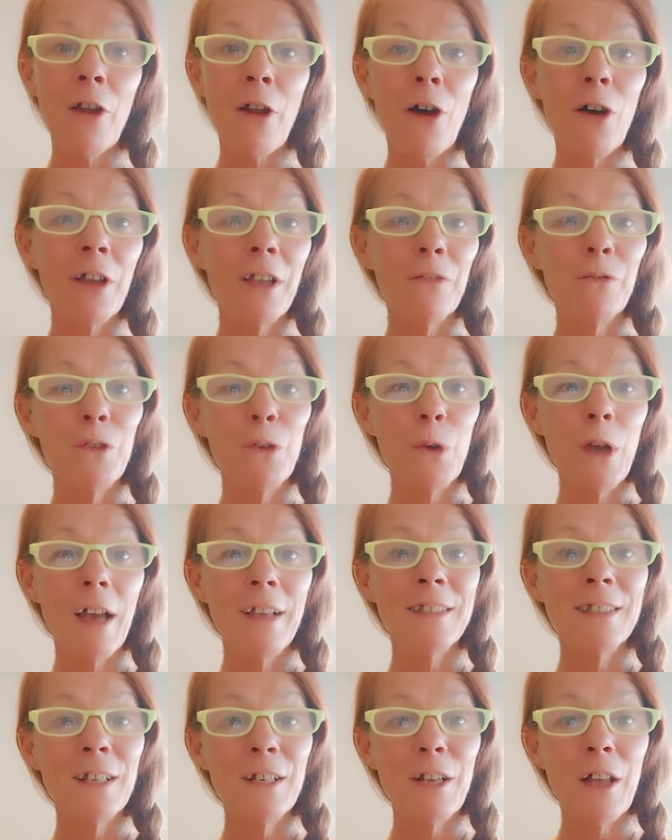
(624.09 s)
I'll give you
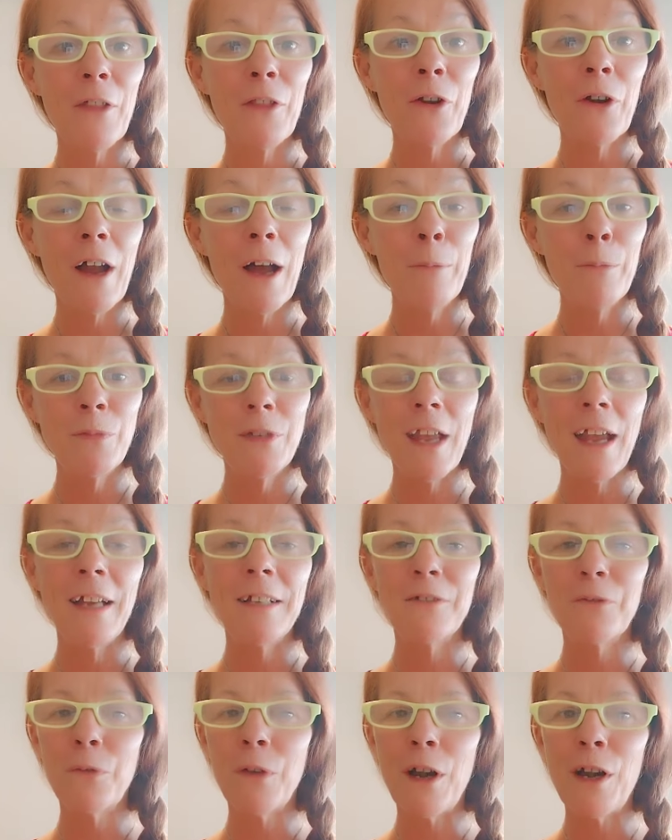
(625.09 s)
guys another
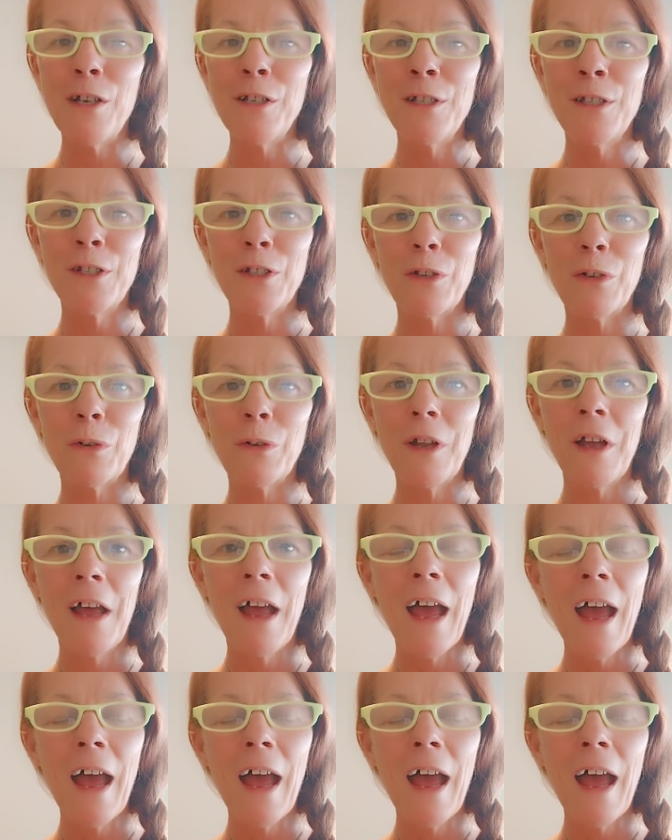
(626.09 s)
update very soon.